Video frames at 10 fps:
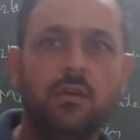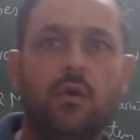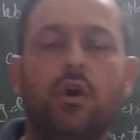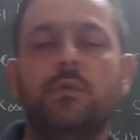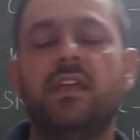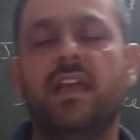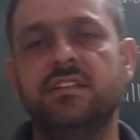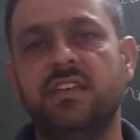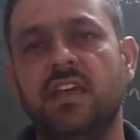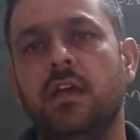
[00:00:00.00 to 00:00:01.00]
Or we
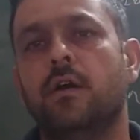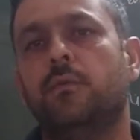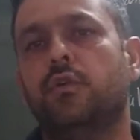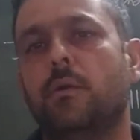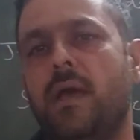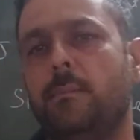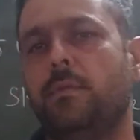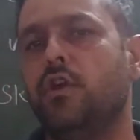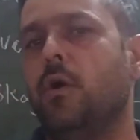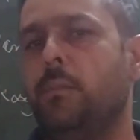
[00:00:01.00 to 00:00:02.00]
can say from
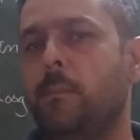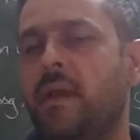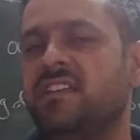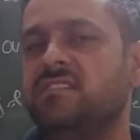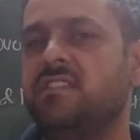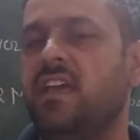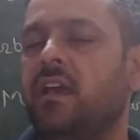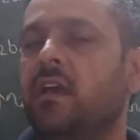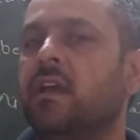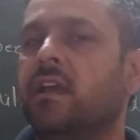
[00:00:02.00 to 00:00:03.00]
embryo of maize
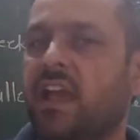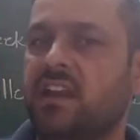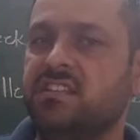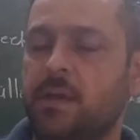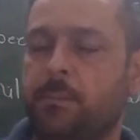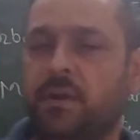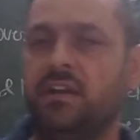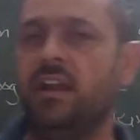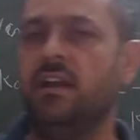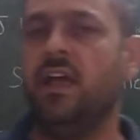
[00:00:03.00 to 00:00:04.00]
they can
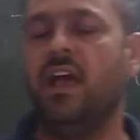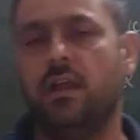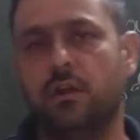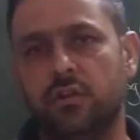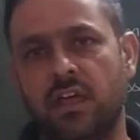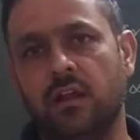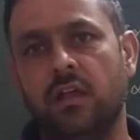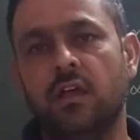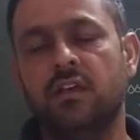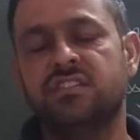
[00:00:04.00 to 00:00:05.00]
separate
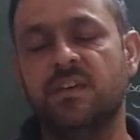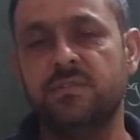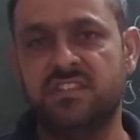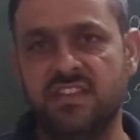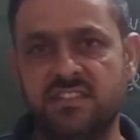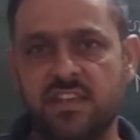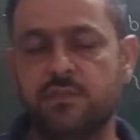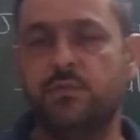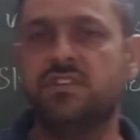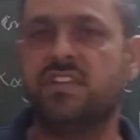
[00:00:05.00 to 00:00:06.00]
another
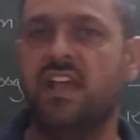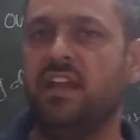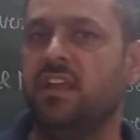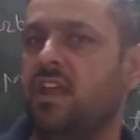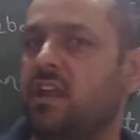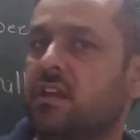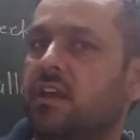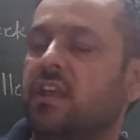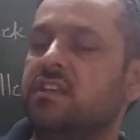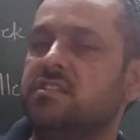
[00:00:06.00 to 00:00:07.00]
substances which can
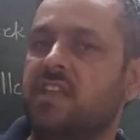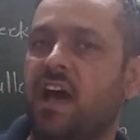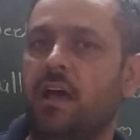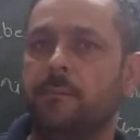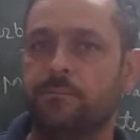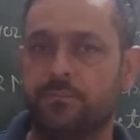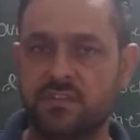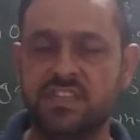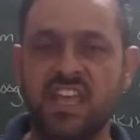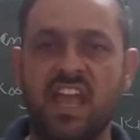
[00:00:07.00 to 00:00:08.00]
increase the
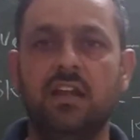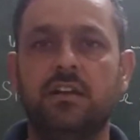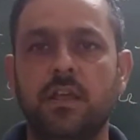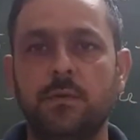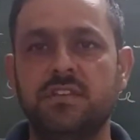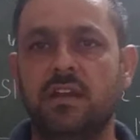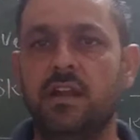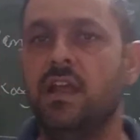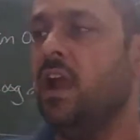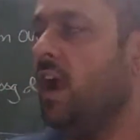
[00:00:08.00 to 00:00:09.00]
cell division